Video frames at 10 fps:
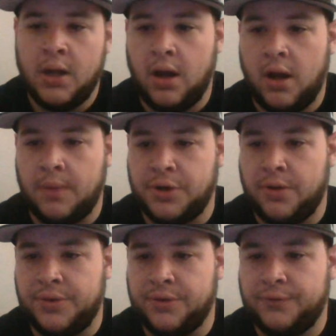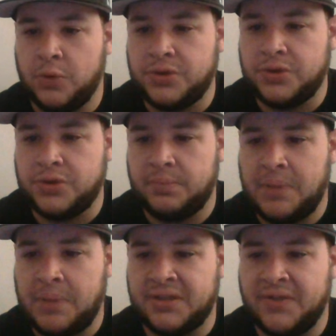The unfortunate
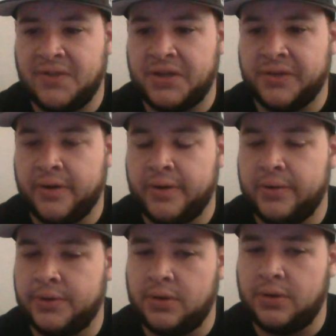passing of Eddie Guerrero,